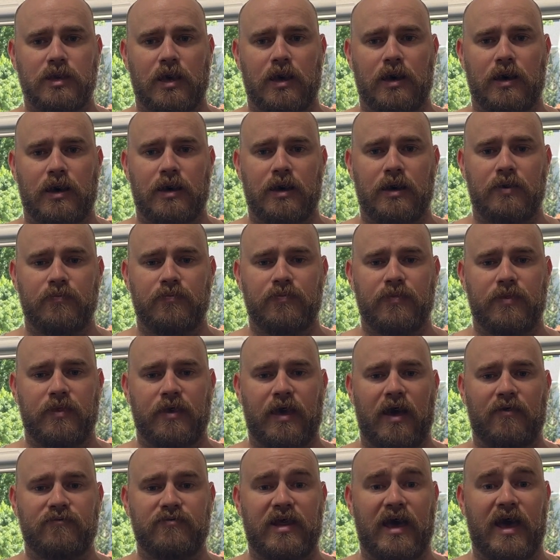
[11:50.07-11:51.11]

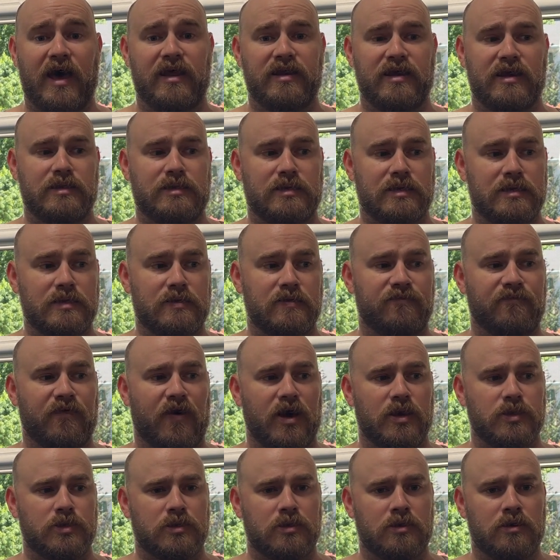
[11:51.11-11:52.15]
Haven't had a tinted
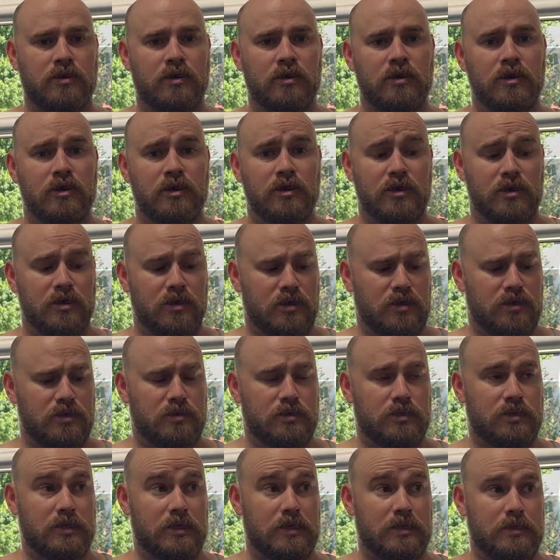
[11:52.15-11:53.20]
visor
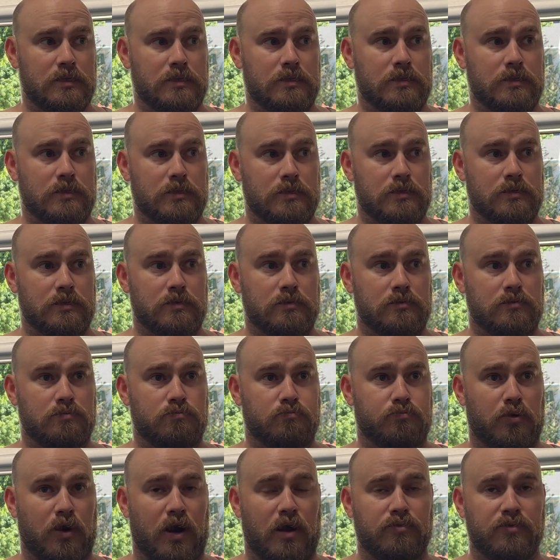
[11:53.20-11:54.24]
since
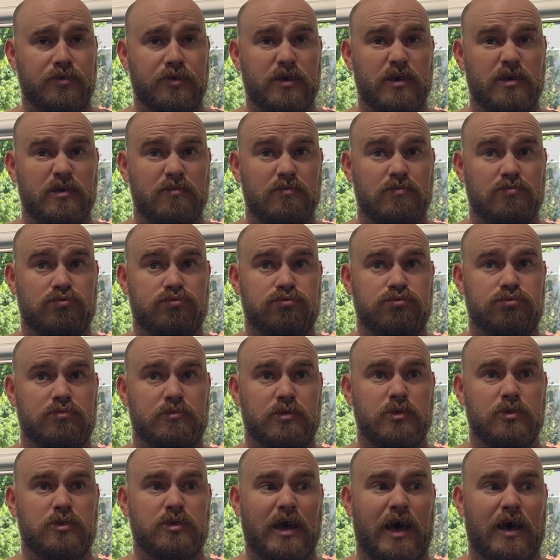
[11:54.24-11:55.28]
probably
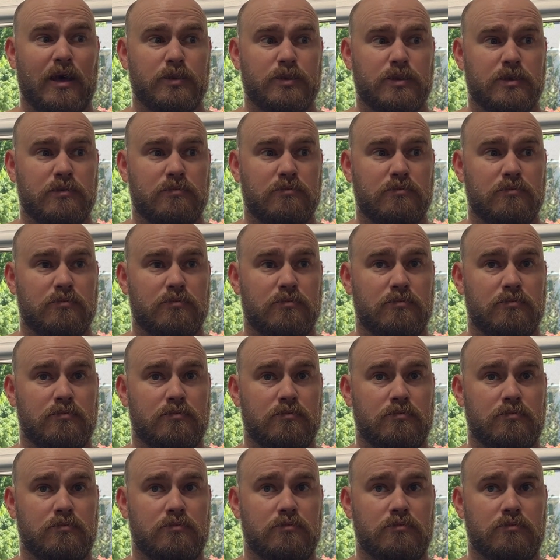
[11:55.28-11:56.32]

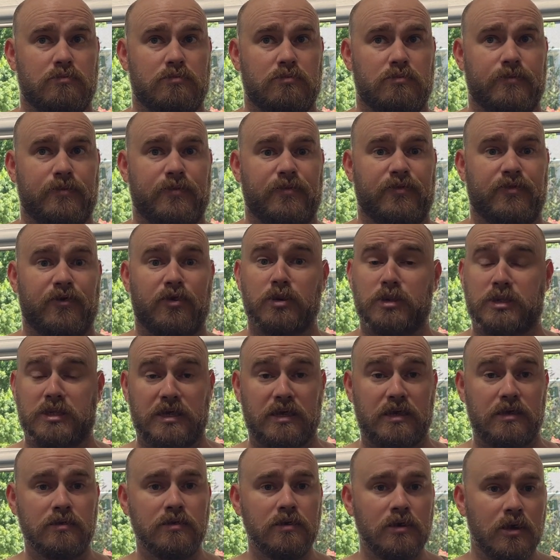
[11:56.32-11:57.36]

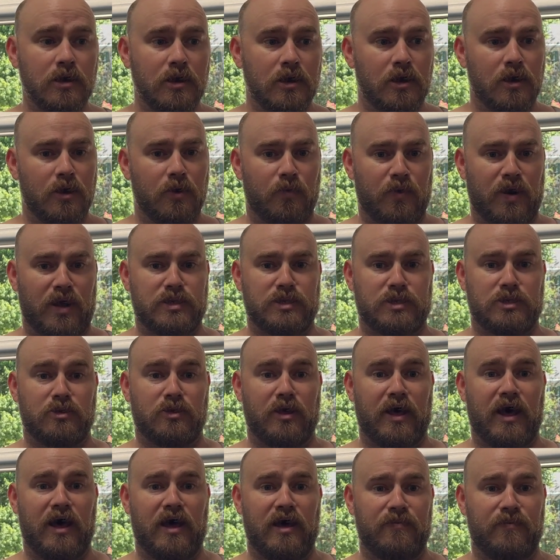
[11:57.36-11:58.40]
2013 when I still
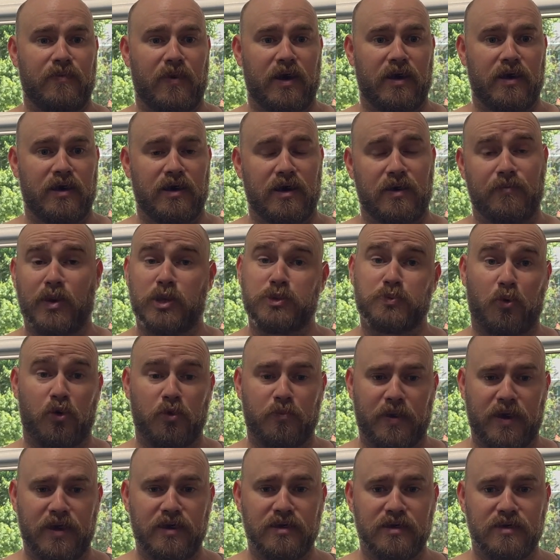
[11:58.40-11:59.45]
had my my sport
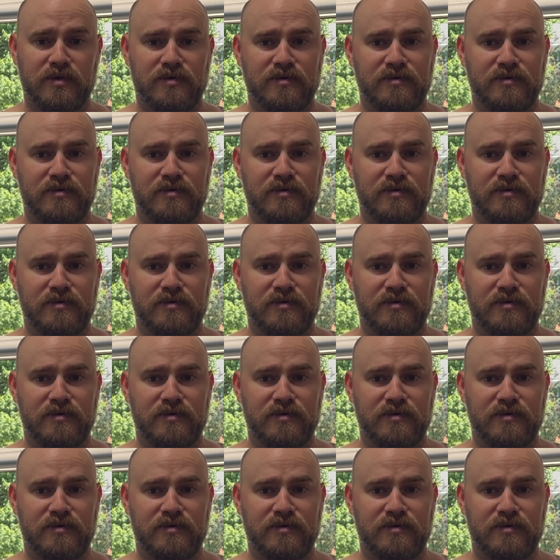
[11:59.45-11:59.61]
bike.